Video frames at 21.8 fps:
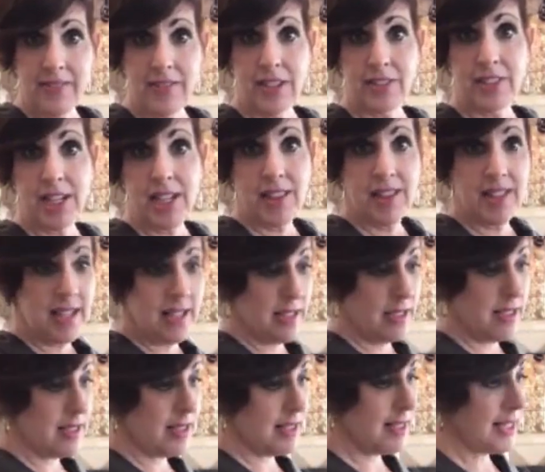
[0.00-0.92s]

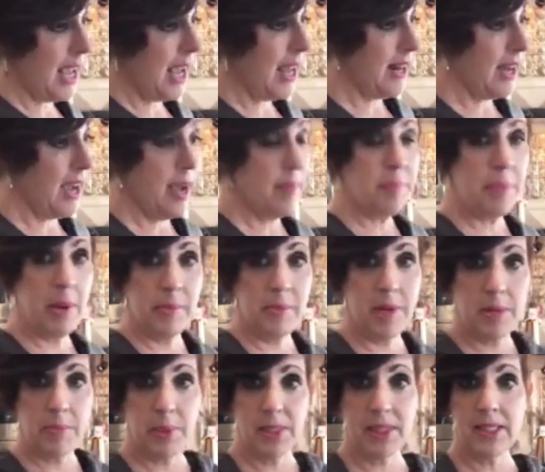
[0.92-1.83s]
everything set up. I'm going
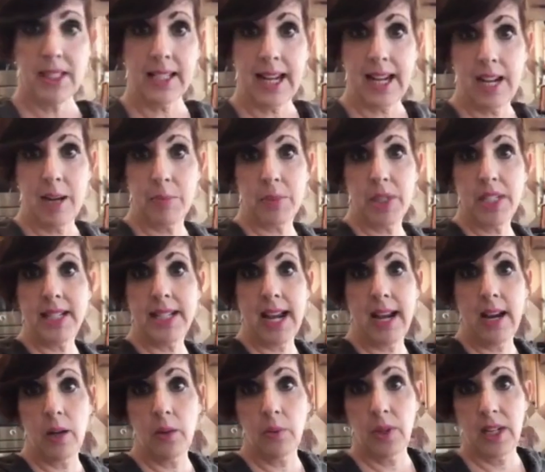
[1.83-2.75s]
to put the camera
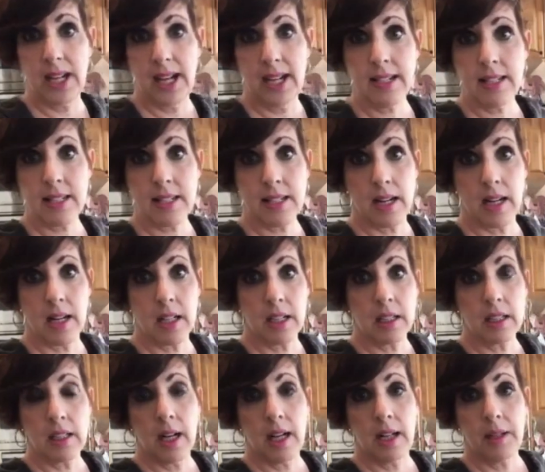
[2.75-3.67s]
down when I
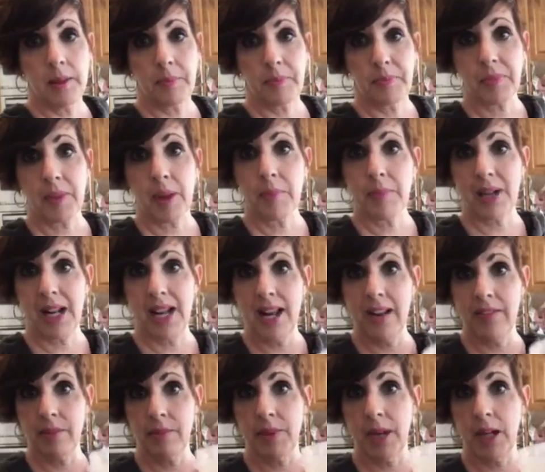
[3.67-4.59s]
start, but I
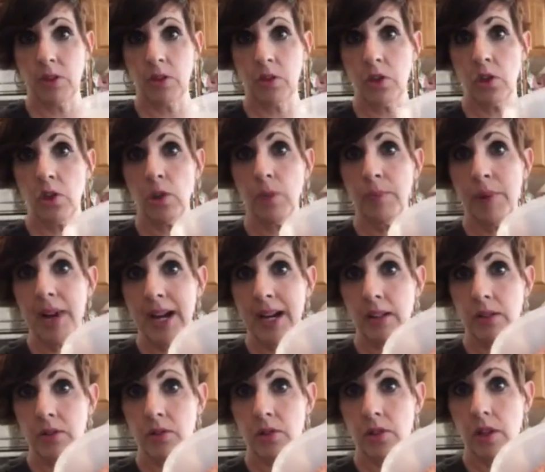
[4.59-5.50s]
have about 2
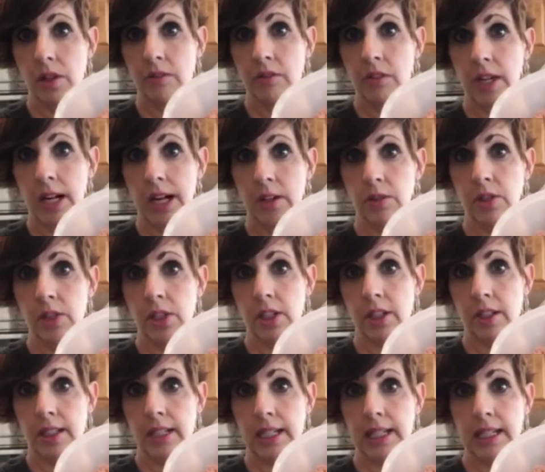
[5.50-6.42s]
pounds of ground
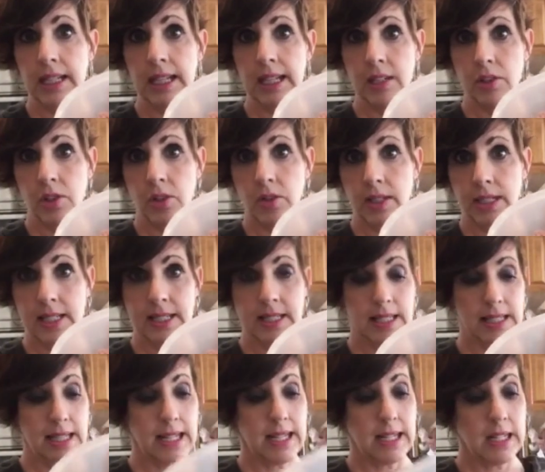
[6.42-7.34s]
turkey, as you can
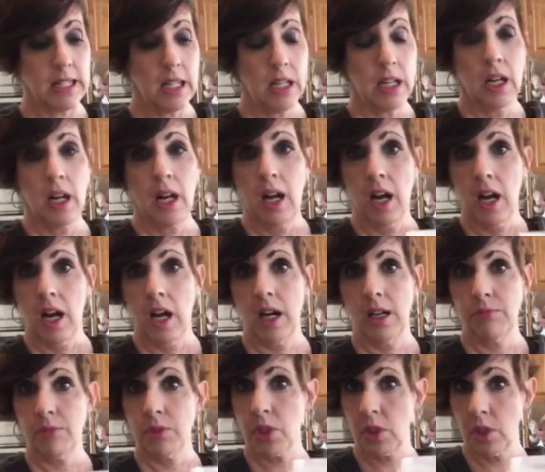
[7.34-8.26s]
see.
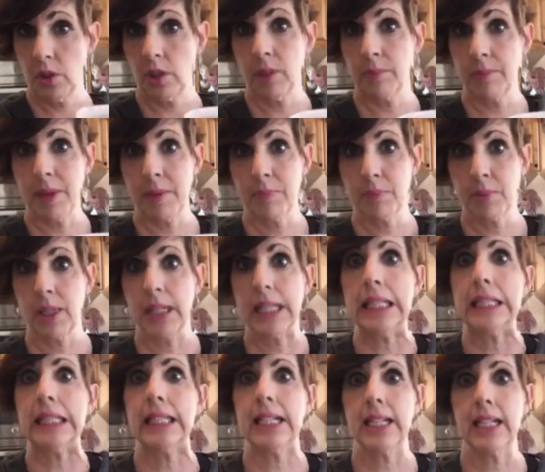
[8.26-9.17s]
So it'll be
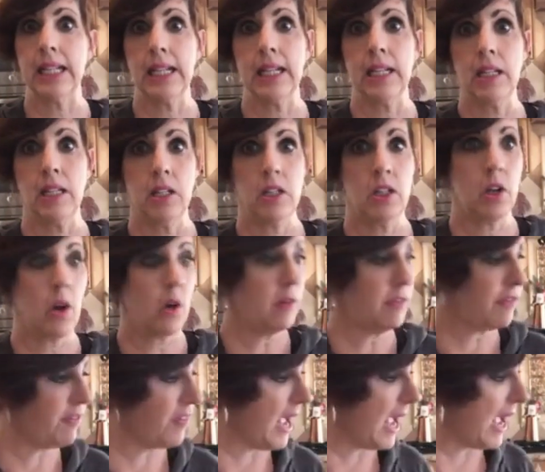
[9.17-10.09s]
pretty lean, no
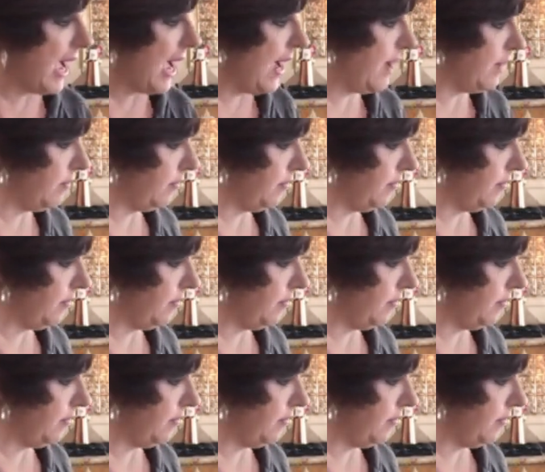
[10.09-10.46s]
fat,